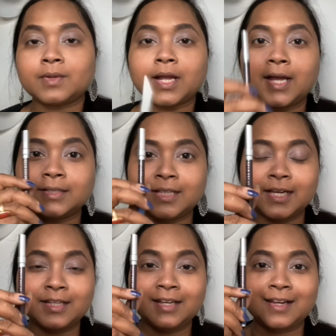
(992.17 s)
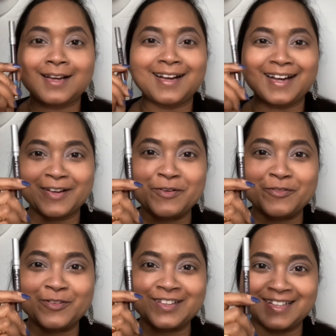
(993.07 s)
And then I go
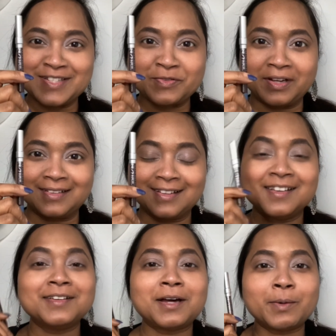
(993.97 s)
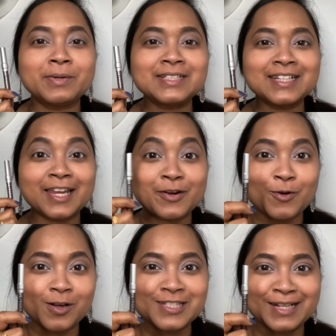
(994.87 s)
for this one, Urban Decay
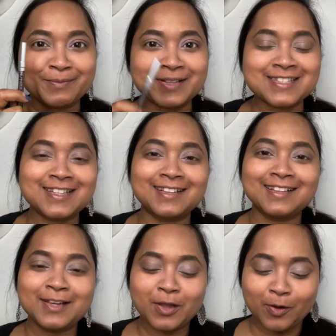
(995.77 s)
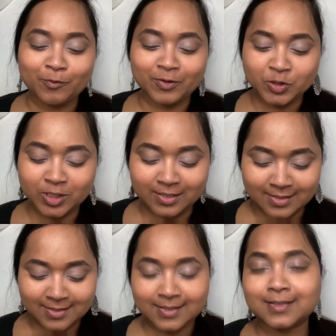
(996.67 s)
Rockstar Pencil, which
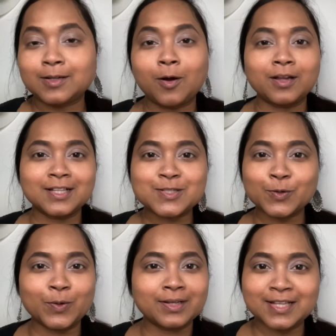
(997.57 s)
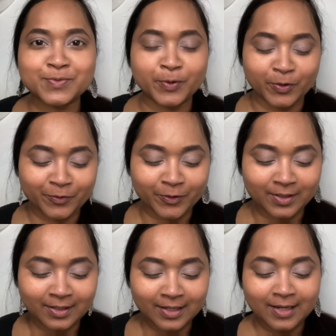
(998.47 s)
is on its own is
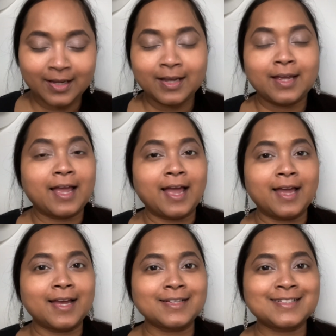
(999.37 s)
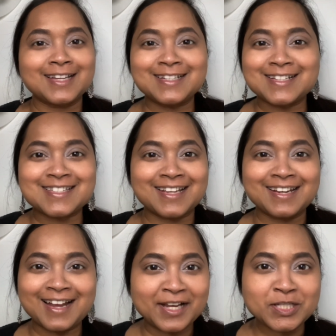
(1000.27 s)
beautiful, and it is a
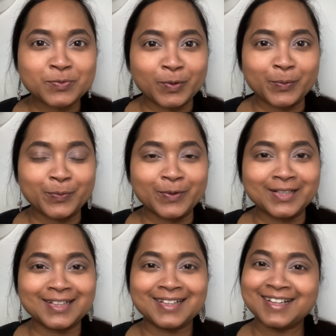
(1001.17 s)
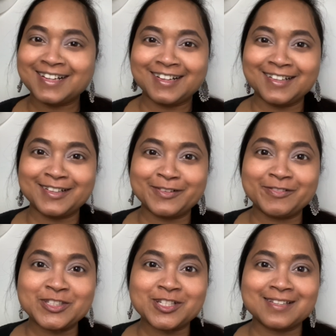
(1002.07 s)
nice purple color,
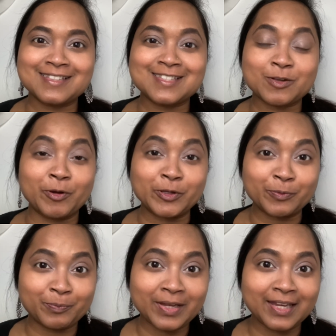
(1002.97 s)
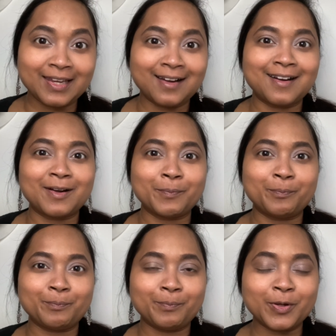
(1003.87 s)
which is going to be a
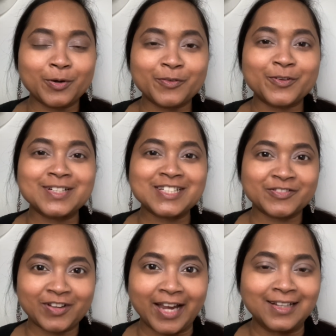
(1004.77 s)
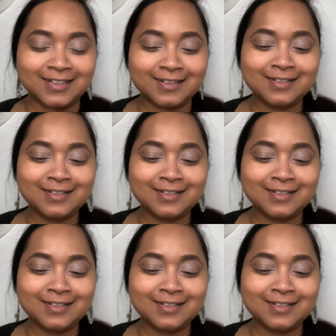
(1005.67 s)
beautiful definer,